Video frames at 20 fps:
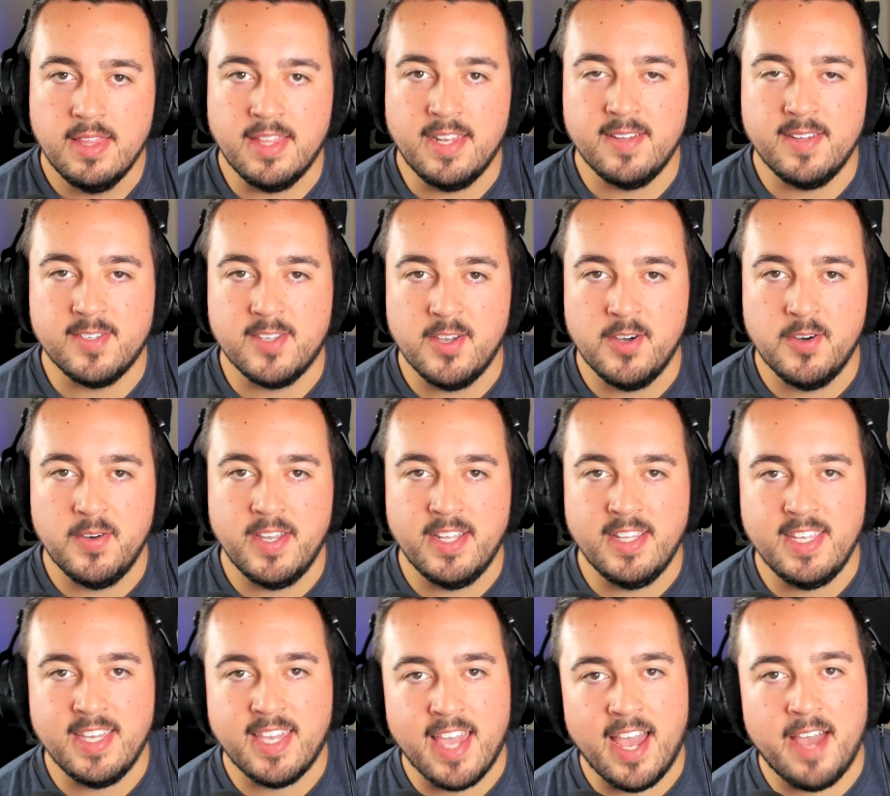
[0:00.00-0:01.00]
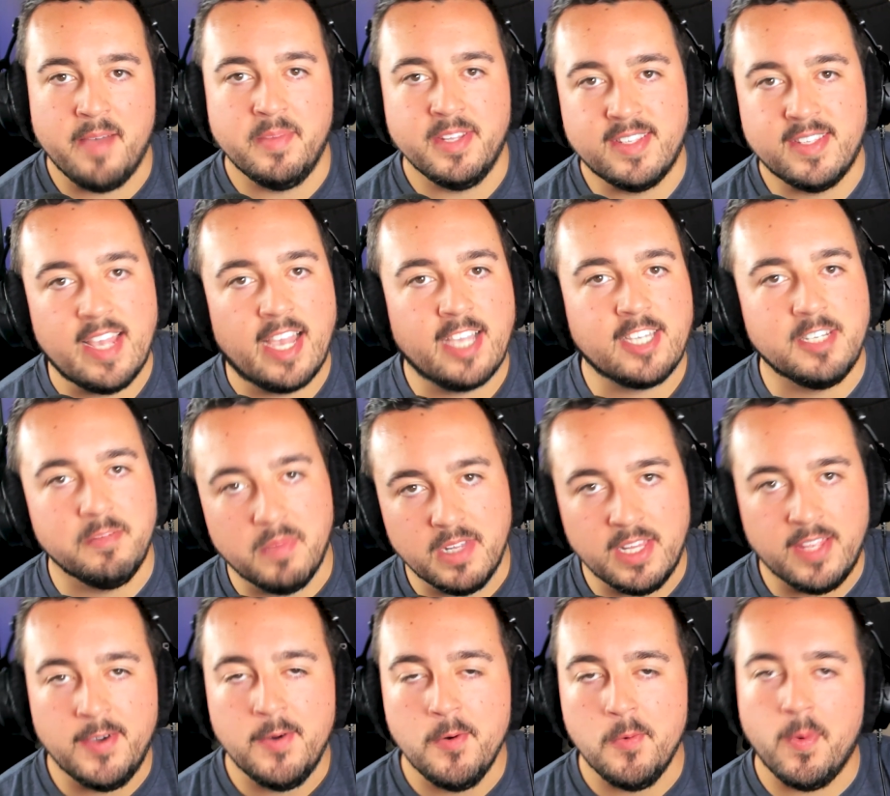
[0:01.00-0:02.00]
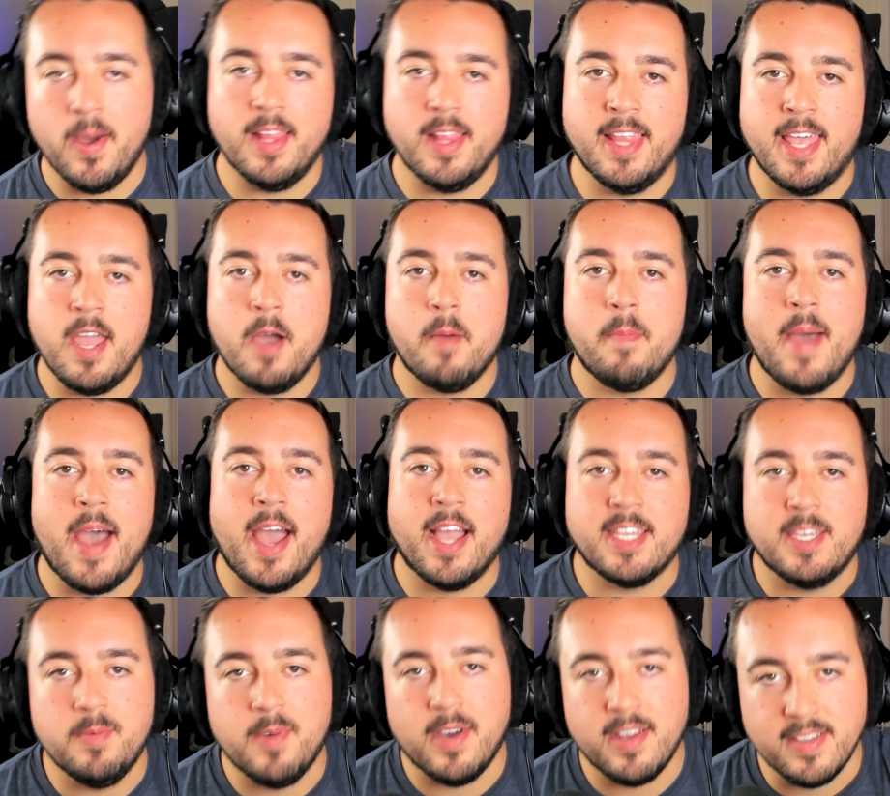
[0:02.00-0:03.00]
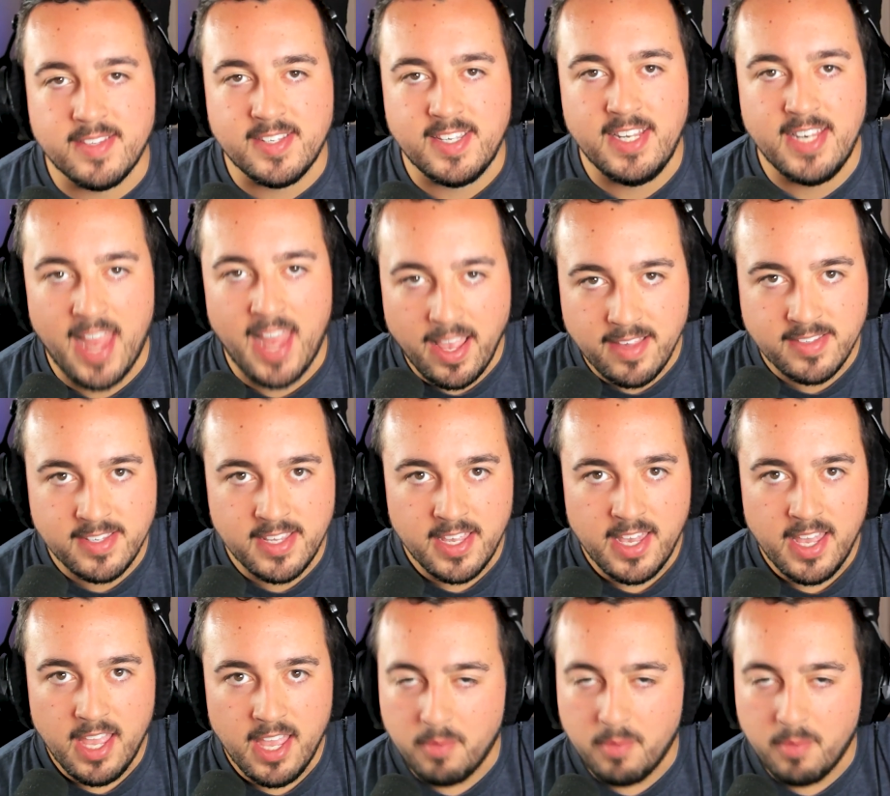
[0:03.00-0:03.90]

Let us know in the comment section below what layout pack you want to see next.